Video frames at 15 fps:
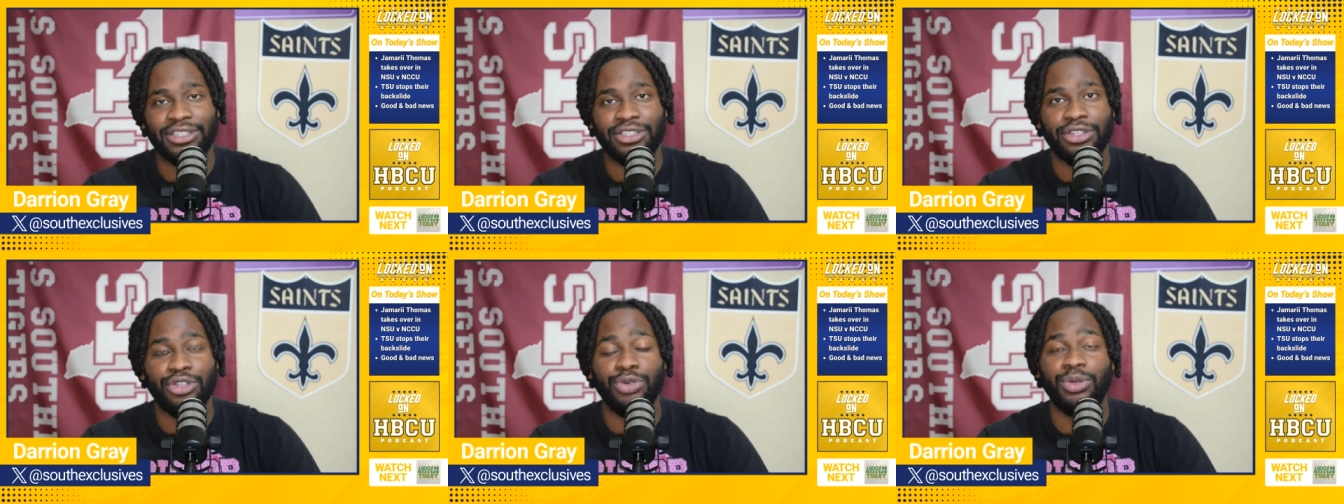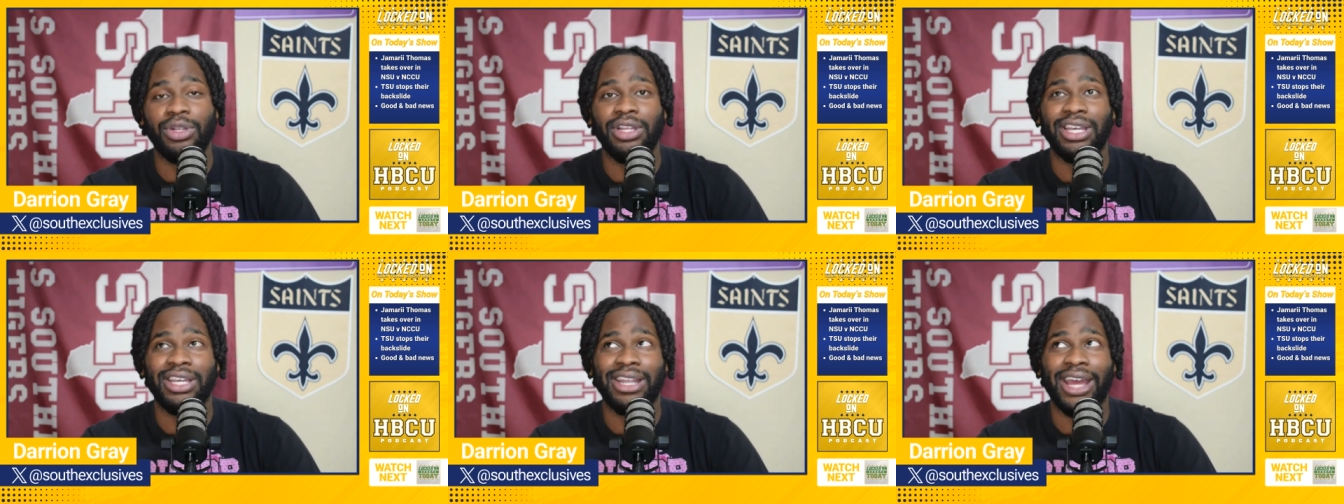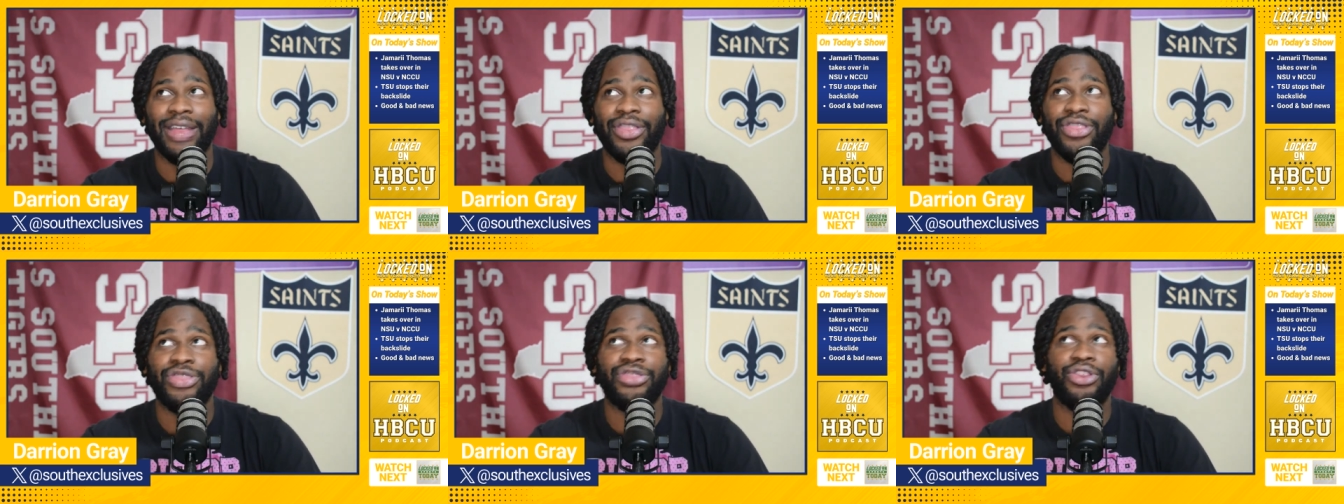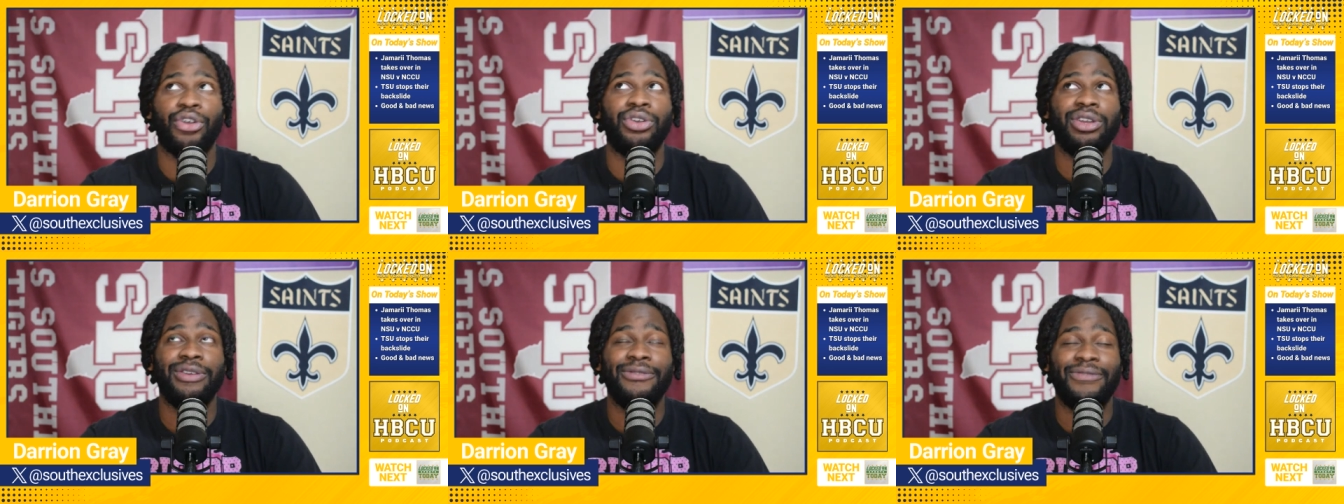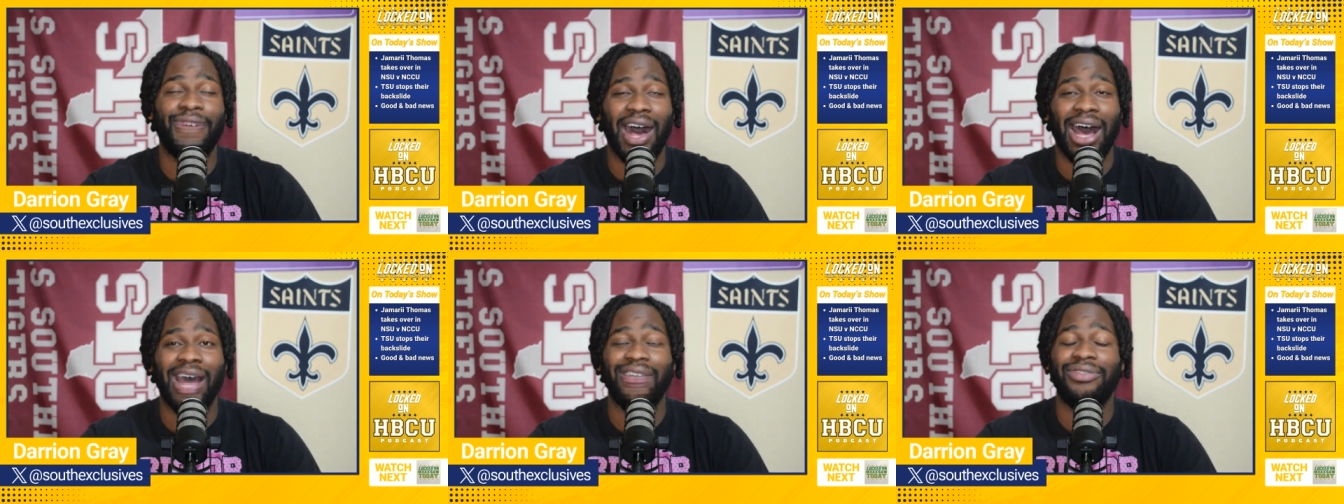So you were looking at
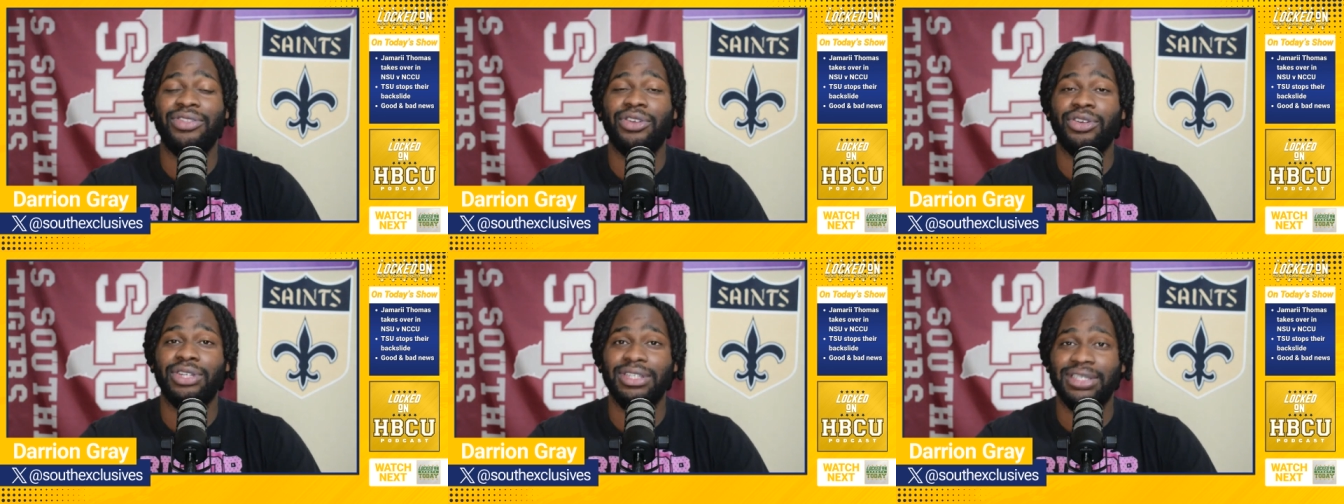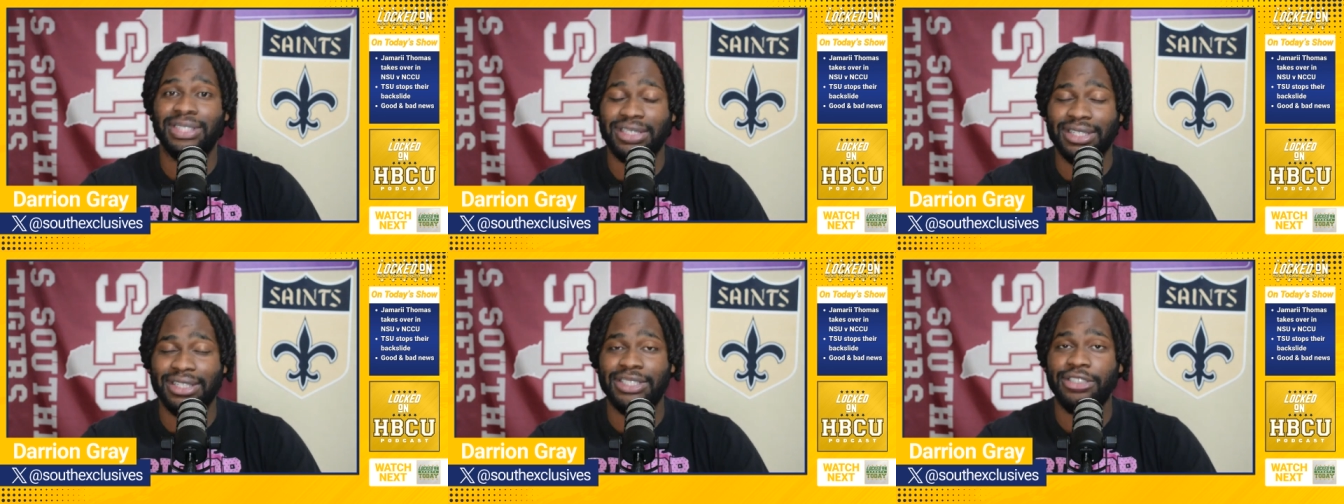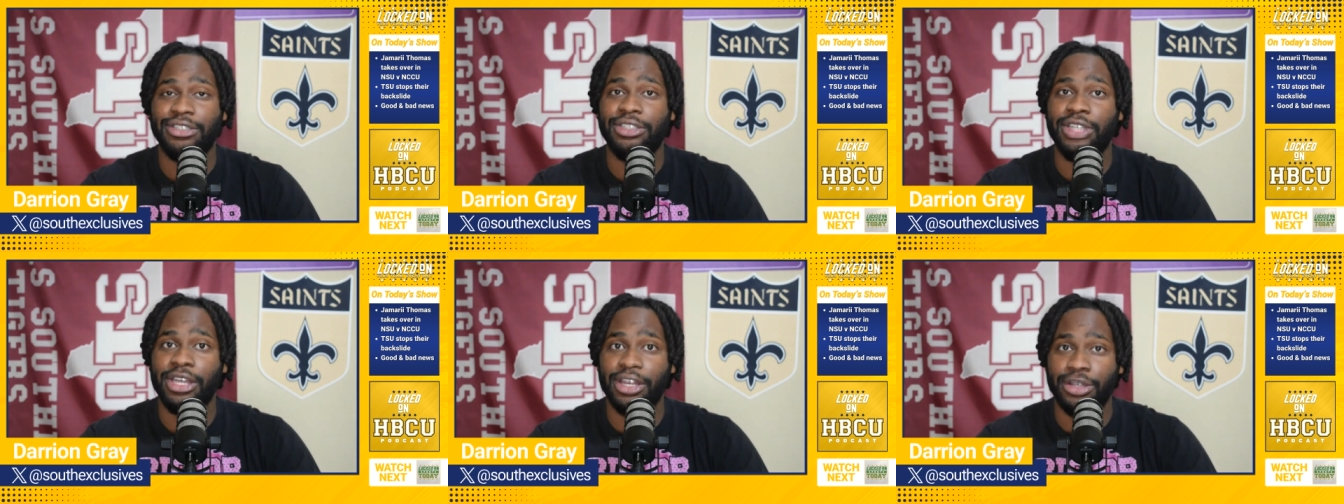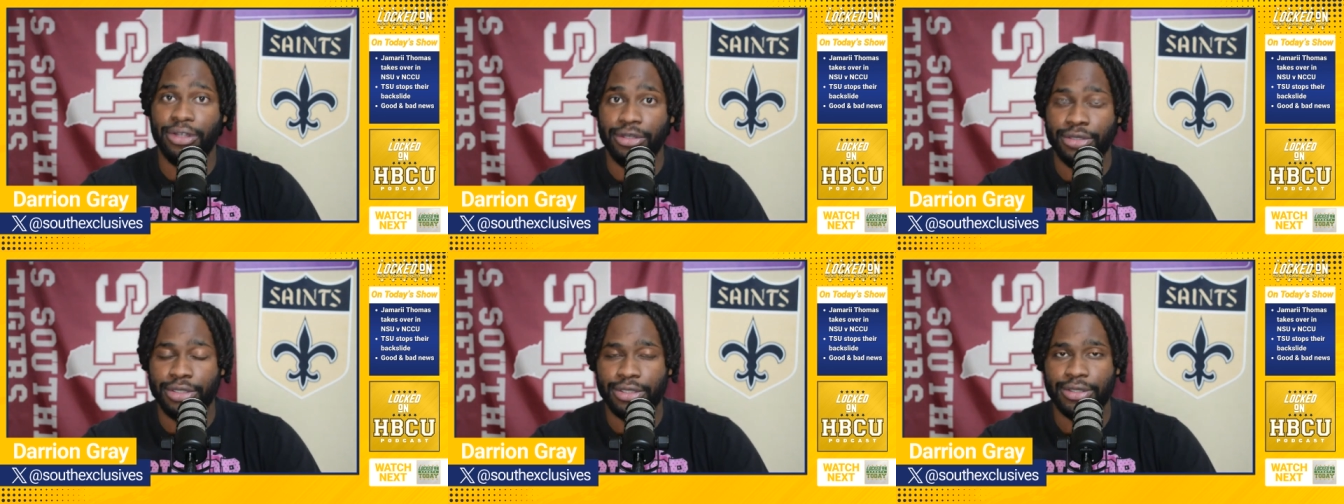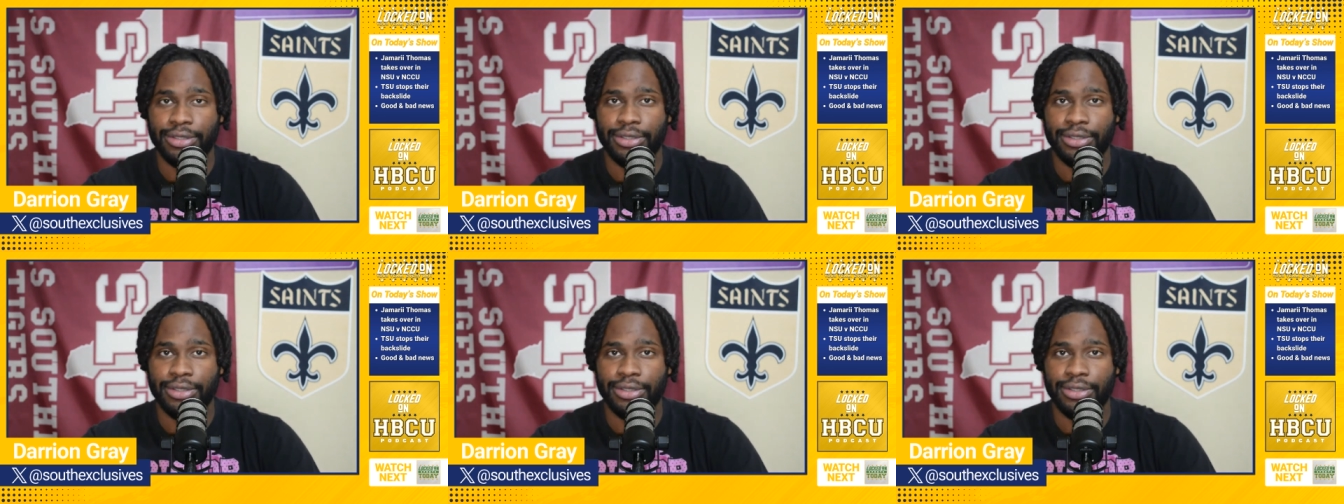35, 36 years